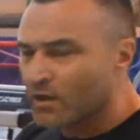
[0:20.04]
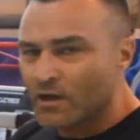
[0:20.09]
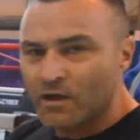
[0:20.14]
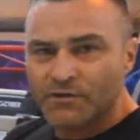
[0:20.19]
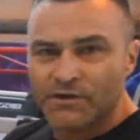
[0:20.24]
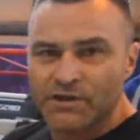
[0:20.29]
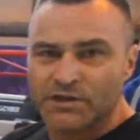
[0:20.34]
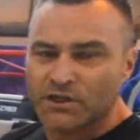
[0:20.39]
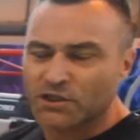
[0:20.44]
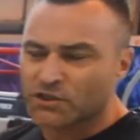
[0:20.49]

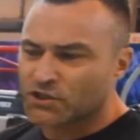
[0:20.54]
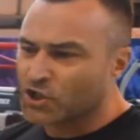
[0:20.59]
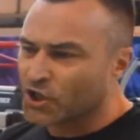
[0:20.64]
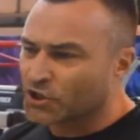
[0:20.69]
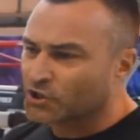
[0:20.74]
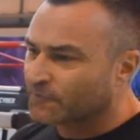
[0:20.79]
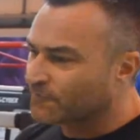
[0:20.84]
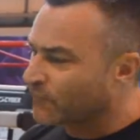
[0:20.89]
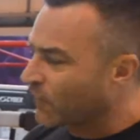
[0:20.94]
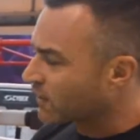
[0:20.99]
This is
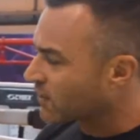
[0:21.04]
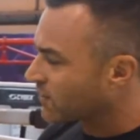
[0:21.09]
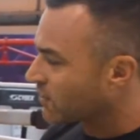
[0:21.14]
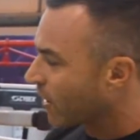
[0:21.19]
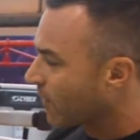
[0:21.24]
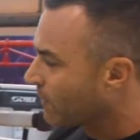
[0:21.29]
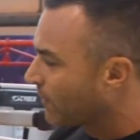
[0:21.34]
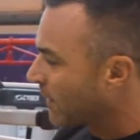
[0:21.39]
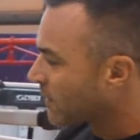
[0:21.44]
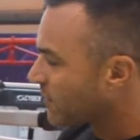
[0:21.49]
such a
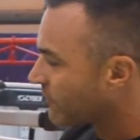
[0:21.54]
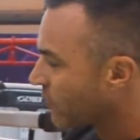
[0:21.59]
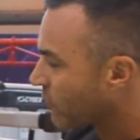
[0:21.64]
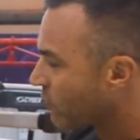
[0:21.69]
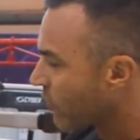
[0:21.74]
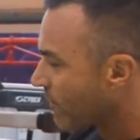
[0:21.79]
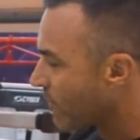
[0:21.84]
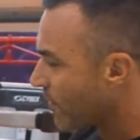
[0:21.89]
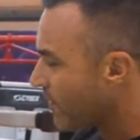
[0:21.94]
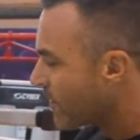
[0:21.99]
versatile piece of
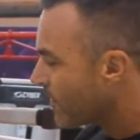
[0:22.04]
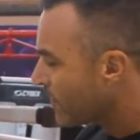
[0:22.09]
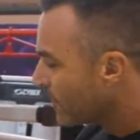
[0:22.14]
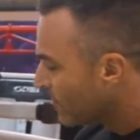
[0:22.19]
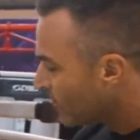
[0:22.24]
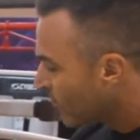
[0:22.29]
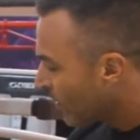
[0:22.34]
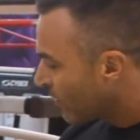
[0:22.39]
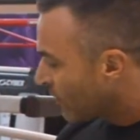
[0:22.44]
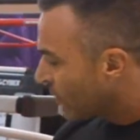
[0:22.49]
equipment.
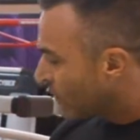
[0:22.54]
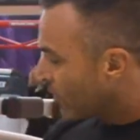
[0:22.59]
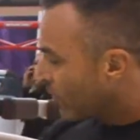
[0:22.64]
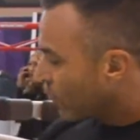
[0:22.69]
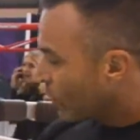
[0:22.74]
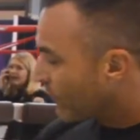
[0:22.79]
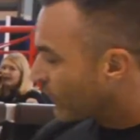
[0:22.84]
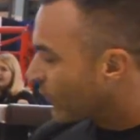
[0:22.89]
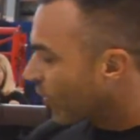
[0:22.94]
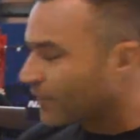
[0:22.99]

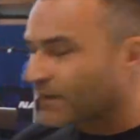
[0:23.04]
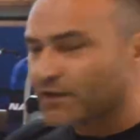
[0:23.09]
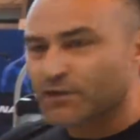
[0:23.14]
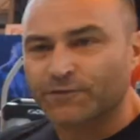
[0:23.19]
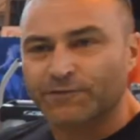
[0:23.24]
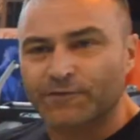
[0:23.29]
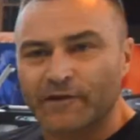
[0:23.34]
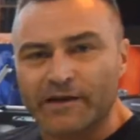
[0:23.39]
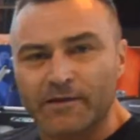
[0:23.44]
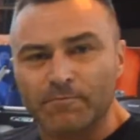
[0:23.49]
We've got this
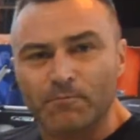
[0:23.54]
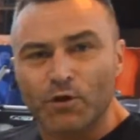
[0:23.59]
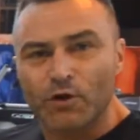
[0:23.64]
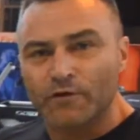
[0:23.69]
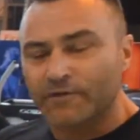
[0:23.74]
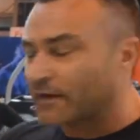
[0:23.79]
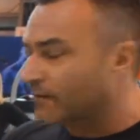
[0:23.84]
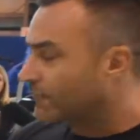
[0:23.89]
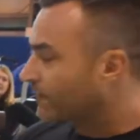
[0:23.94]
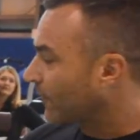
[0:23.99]
free
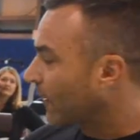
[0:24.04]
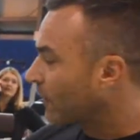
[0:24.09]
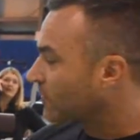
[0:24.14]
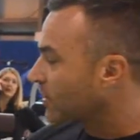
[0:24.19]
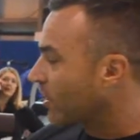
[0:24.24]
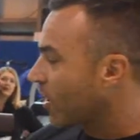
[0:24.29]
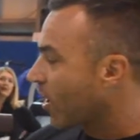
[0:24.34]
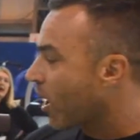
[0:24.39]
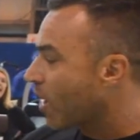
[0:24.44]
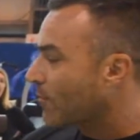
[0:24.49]
moving
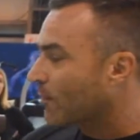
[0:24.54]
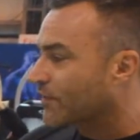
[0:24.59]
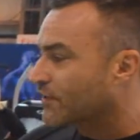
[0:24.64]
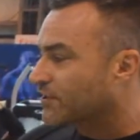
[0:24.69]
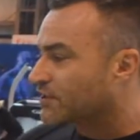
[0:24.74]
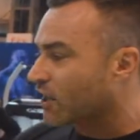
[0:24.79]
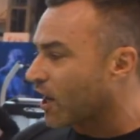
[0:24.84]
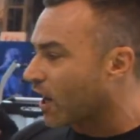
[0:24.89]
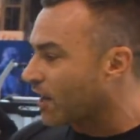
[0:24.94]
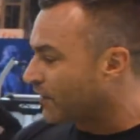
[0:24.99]
floating arm on the
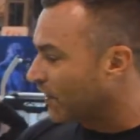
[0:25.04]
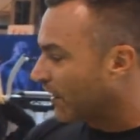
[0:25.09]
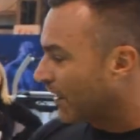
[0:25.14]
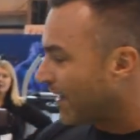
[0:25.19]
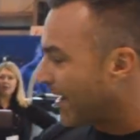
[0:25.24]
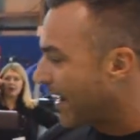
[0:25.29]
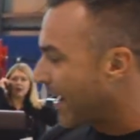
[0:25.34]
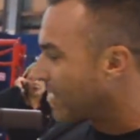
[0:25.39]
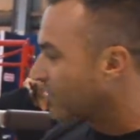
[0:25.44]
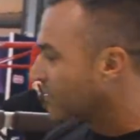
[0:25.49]
side that
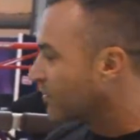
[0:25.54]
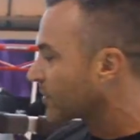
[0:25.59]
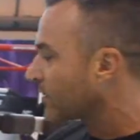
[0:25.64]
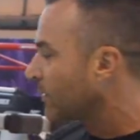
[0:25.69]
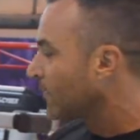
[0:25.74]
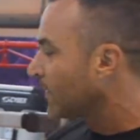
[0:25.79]
allows